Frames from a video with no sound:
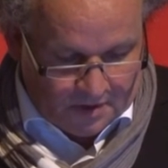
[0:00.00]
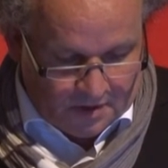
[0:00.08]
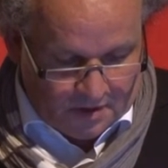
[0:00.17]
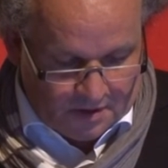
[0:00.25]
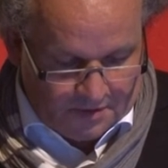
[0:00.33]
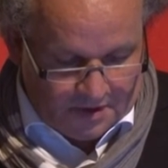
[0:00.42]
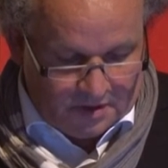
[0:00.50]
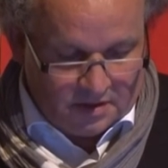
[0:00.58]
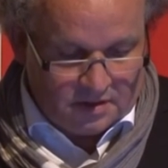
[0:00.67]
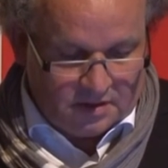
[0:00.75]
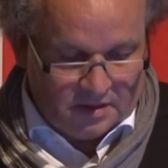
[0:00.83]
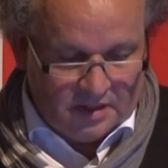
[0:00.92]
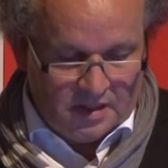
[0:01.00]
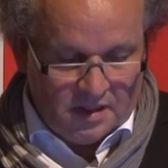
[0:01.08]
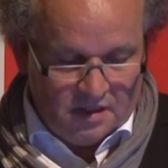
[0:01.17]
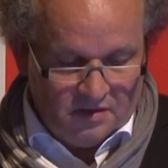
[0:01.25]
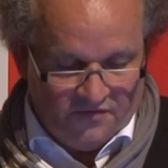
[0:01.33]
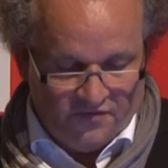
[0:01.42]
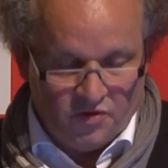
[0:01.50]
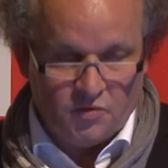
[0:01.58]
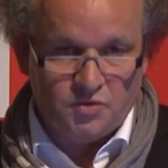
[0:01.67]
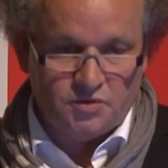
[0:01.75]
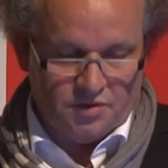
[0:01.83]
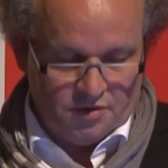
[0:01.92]
uh, that the
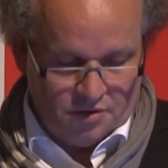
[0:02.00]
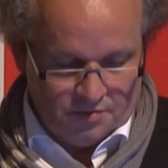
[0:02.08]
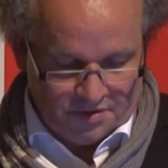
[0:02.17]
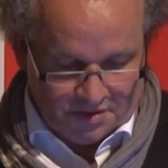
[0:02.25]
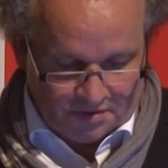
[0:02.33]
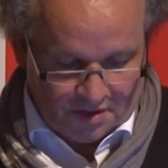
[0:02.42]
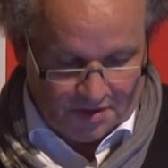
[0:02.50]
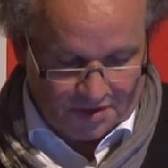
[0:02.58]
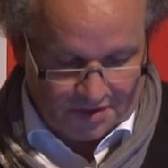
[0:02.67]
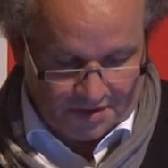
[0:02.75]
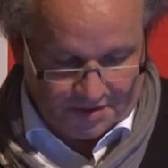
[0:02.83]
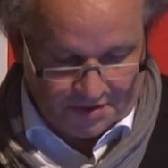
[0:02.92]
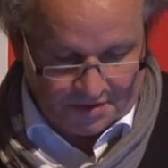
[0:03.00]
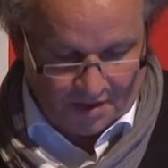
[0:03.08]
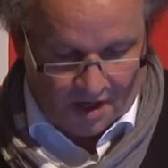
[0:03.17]
informal urban structures